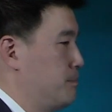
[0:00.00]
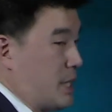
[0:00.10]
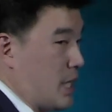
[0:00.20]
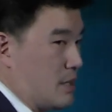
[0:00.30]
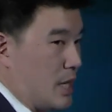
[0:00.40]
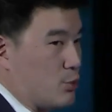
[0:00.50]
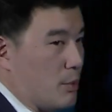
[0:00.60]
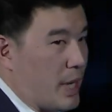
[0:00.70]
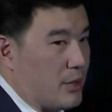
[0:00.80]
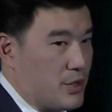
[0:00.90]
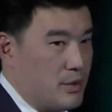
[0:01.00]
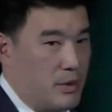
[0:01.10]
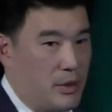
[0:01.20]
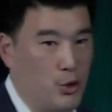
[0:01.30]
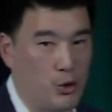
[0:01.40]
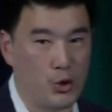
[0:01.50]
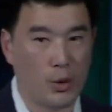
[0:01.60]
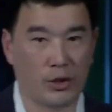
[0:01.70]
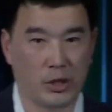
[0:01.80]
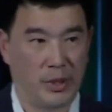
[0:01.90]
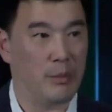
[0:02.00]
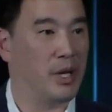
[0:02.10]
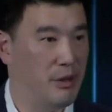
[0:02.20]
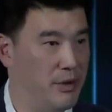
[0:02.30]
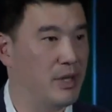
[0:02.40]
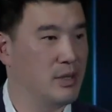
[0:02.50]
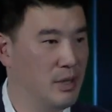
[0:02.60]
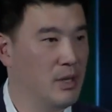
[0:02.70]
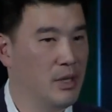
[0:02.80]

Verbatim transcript: Because that, that's what matters. You, you ultimately benefit.